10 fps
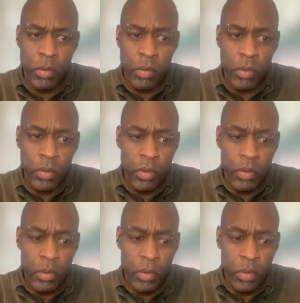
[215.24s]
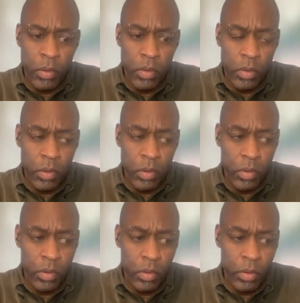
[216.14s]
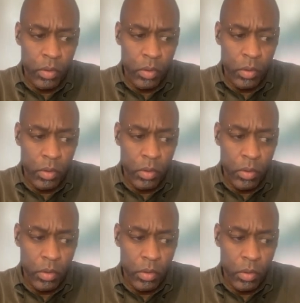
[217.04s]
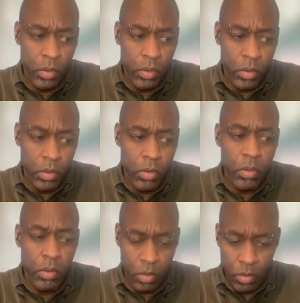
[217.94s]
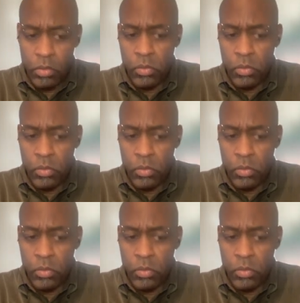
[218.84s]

(not speaking)